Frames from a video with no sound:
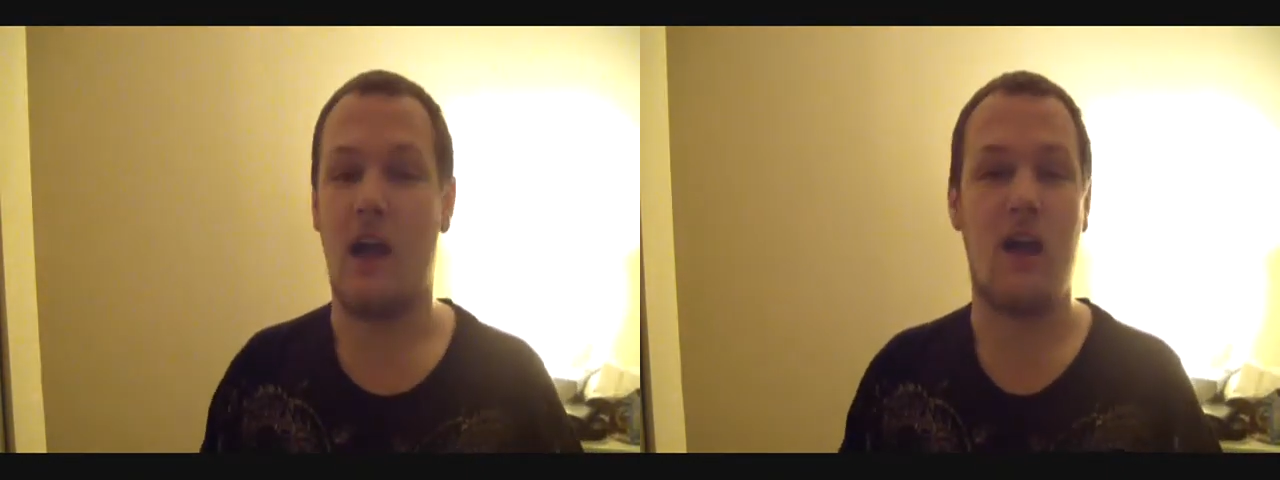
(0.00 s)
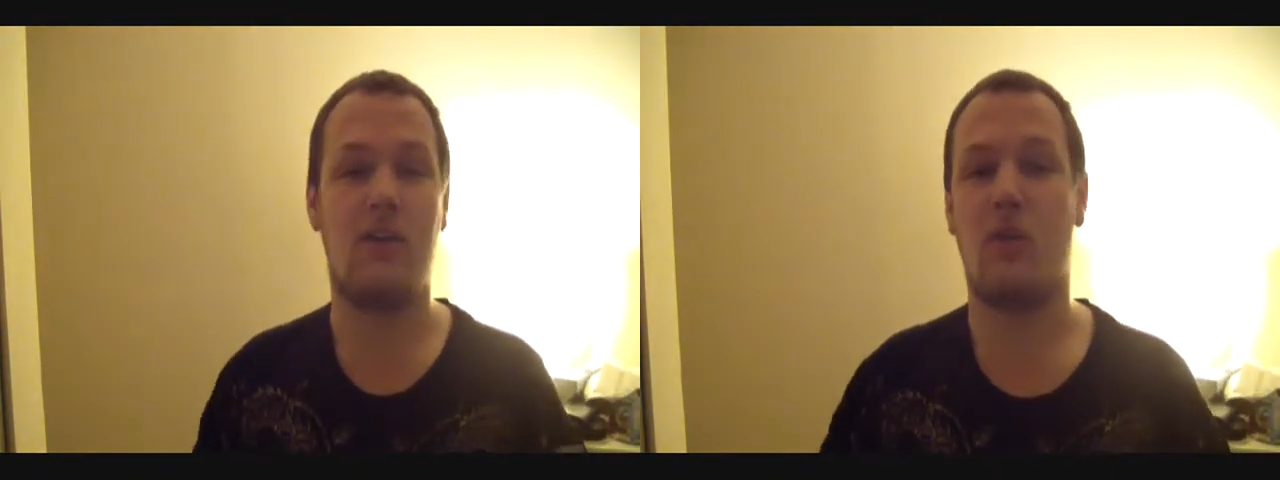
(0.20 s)

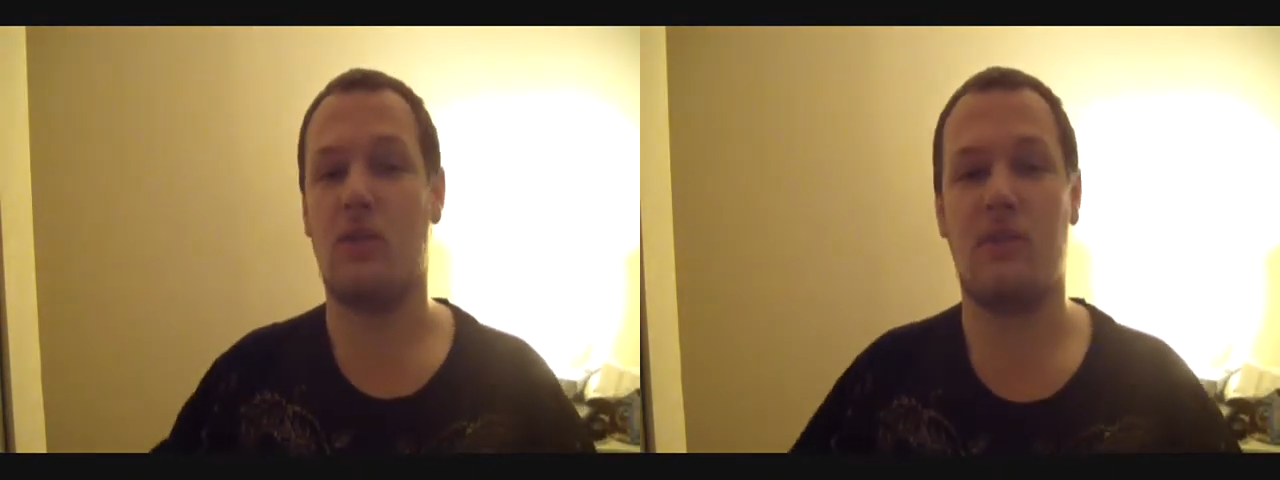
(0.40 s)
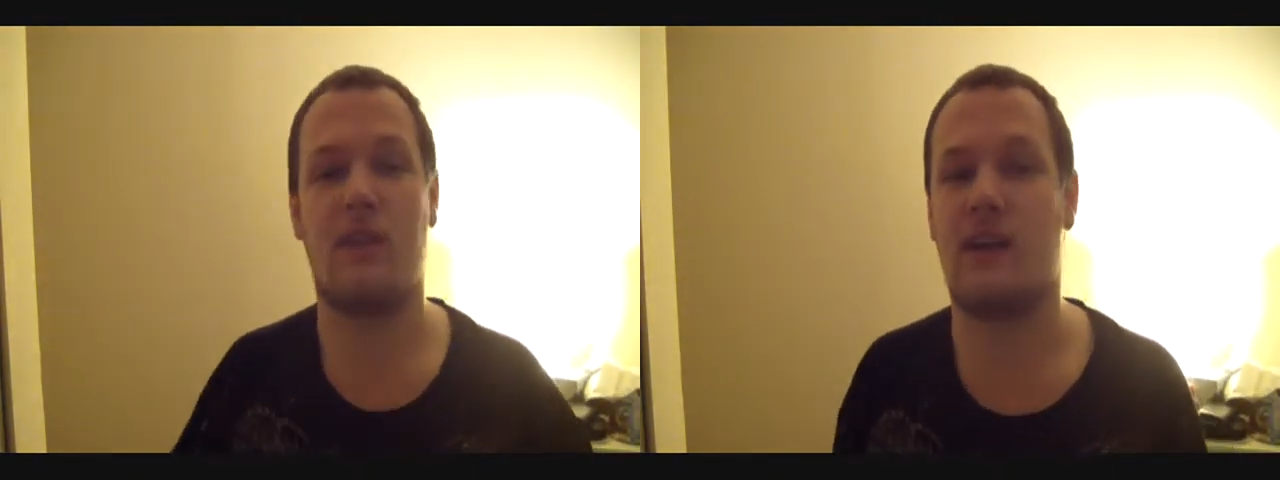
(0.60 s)
I don't know
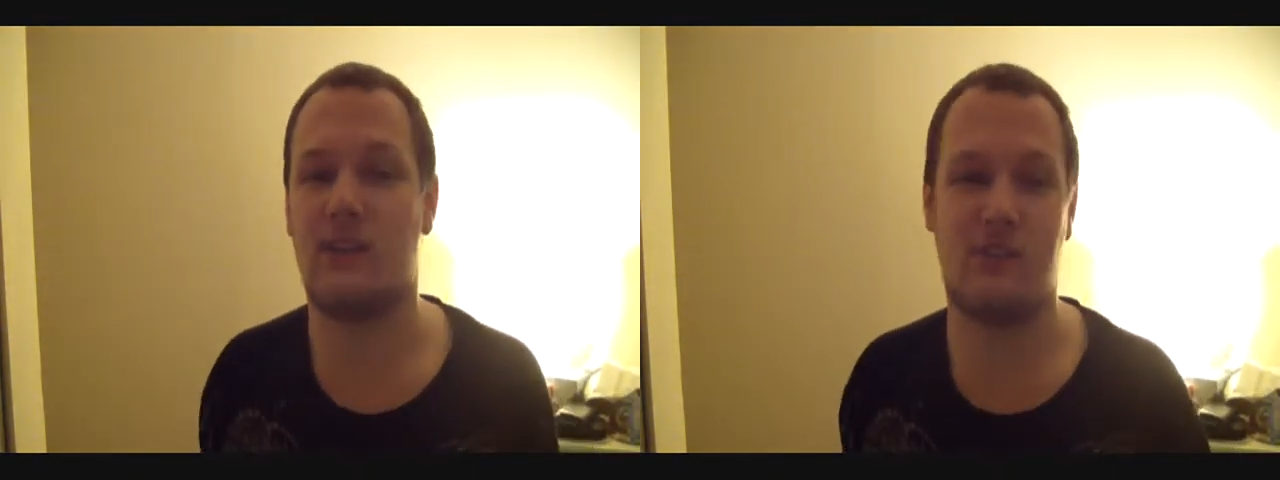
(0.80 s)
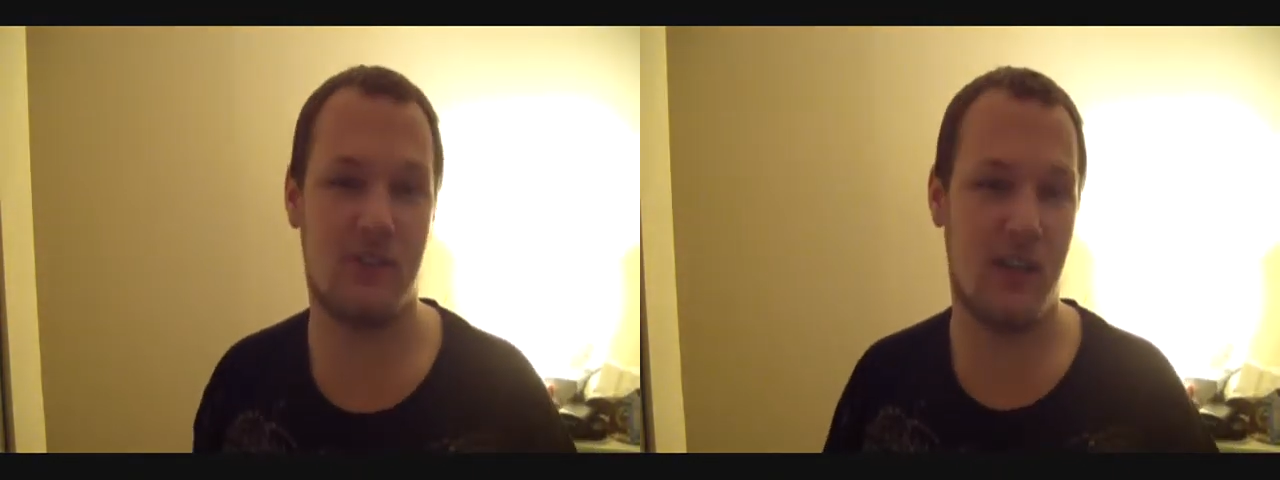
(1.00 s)
what the fuck.
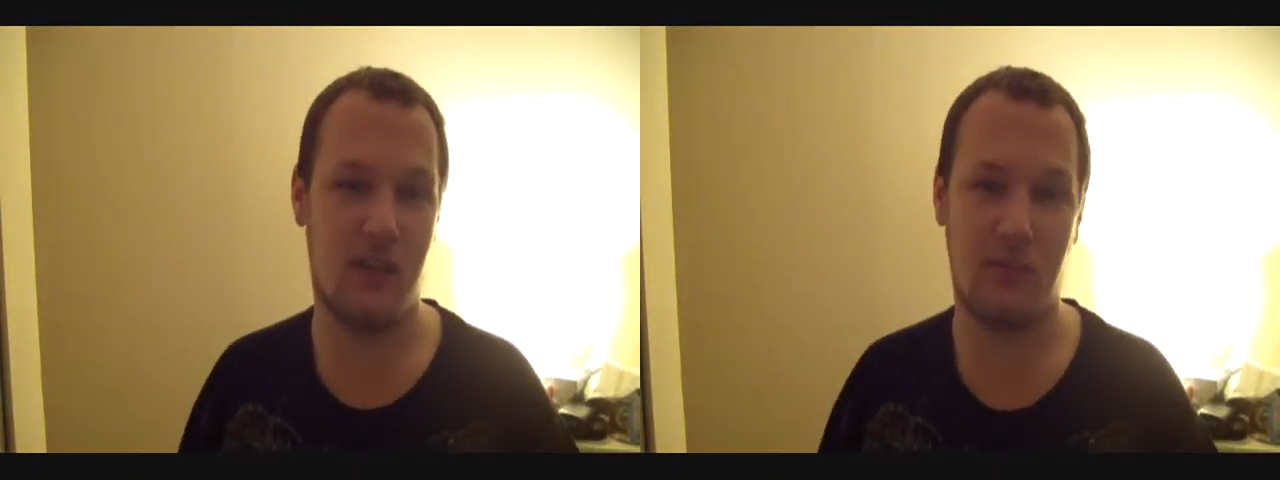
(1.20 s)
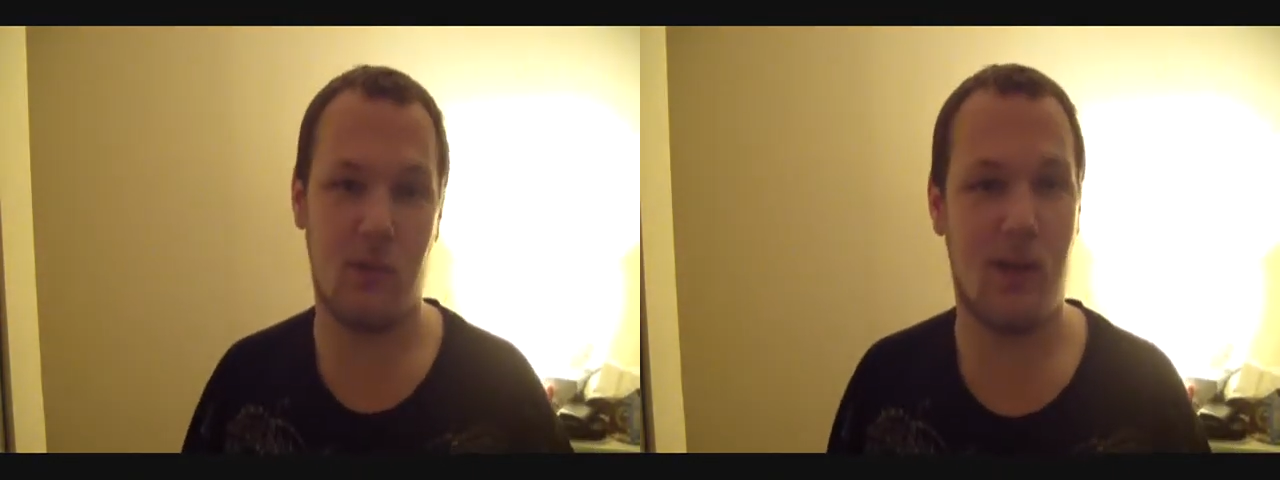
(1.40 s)
I just
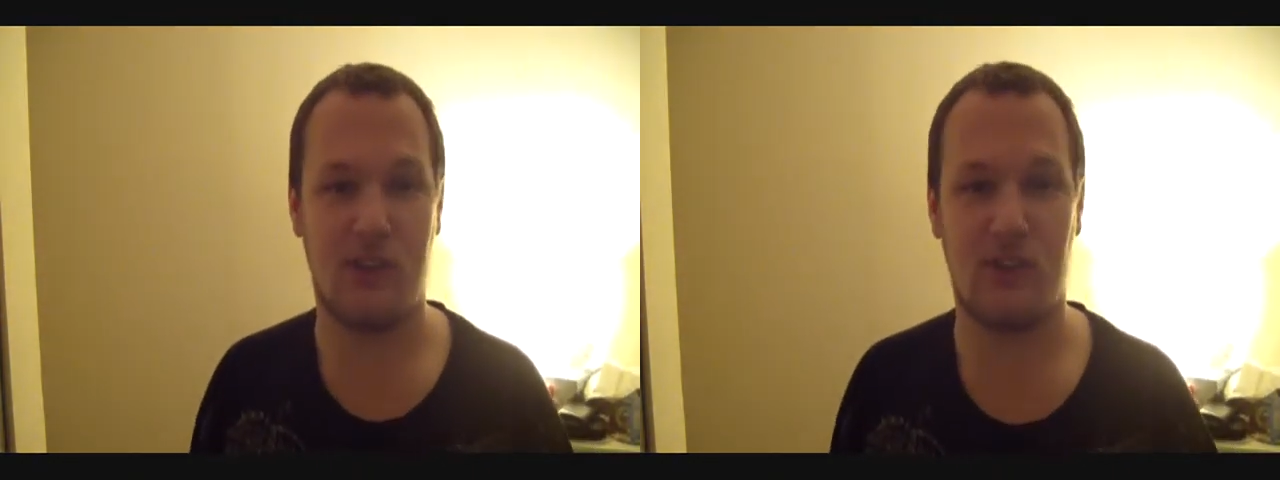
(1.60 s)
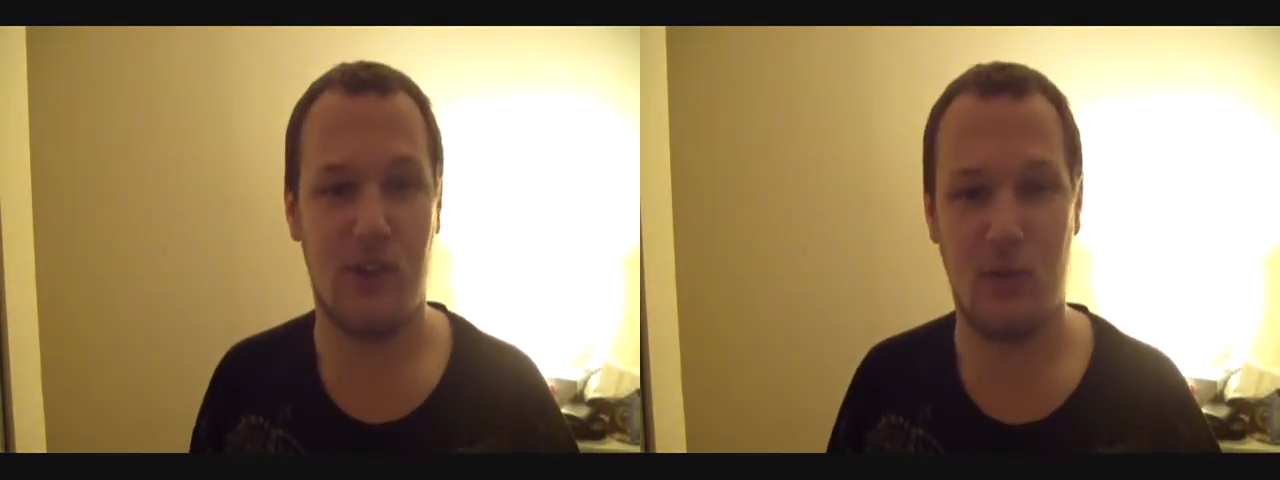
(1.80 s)
stayed up to
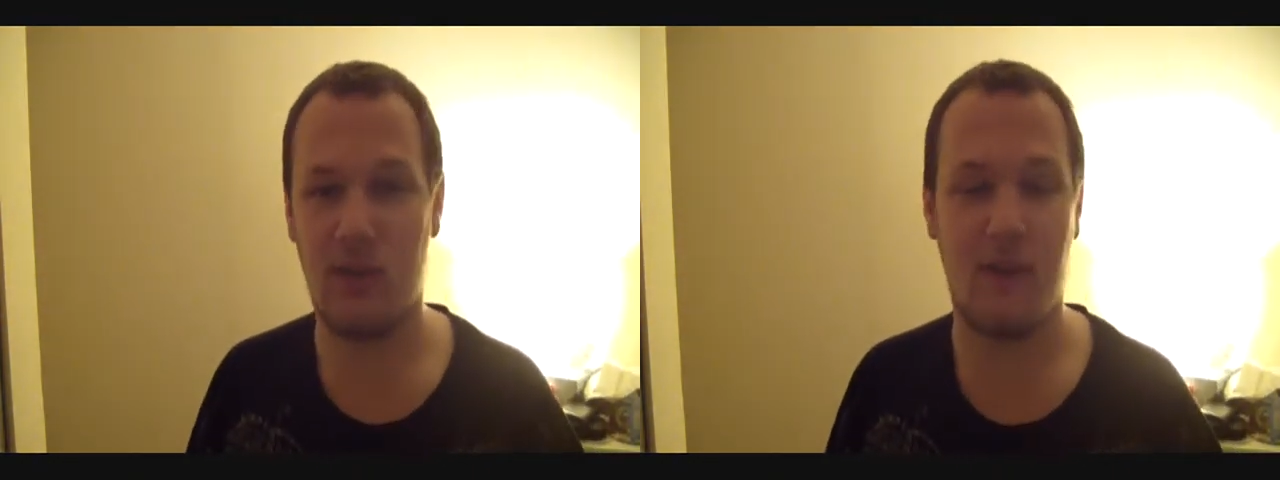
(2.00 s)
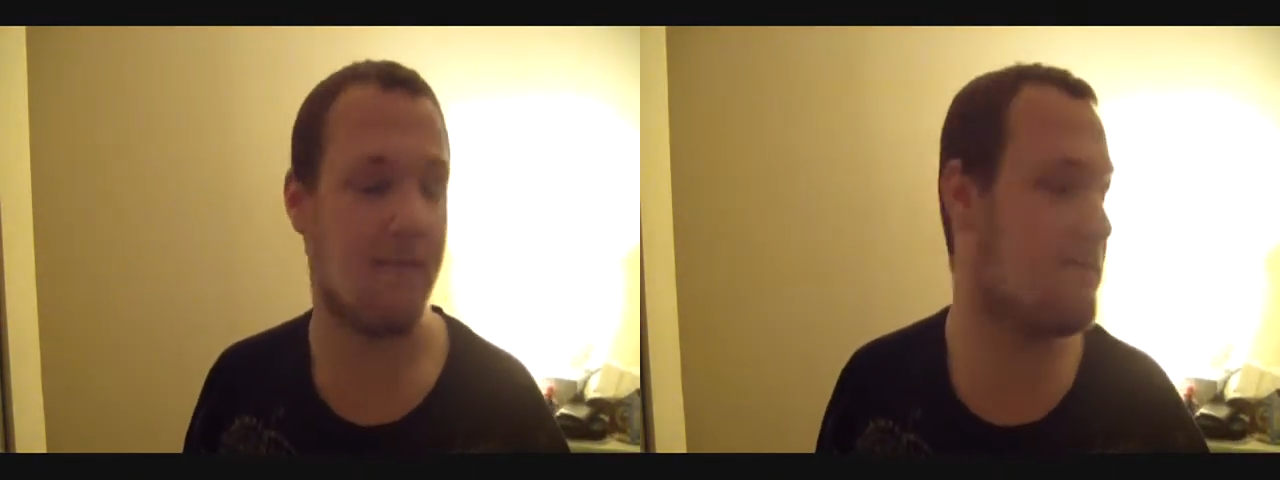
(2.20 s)
watch y'all.
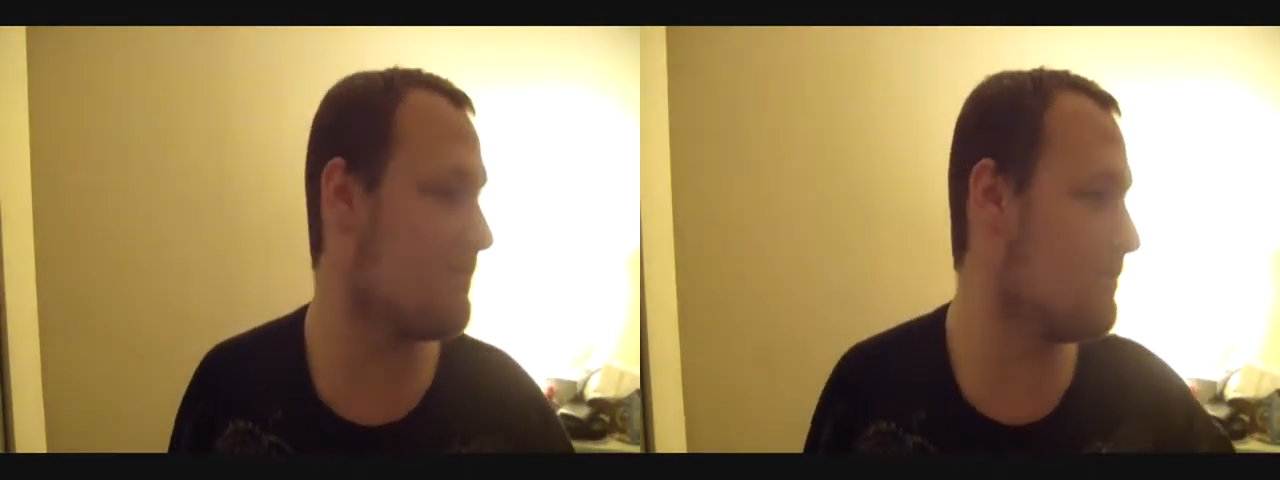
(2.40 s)
What the...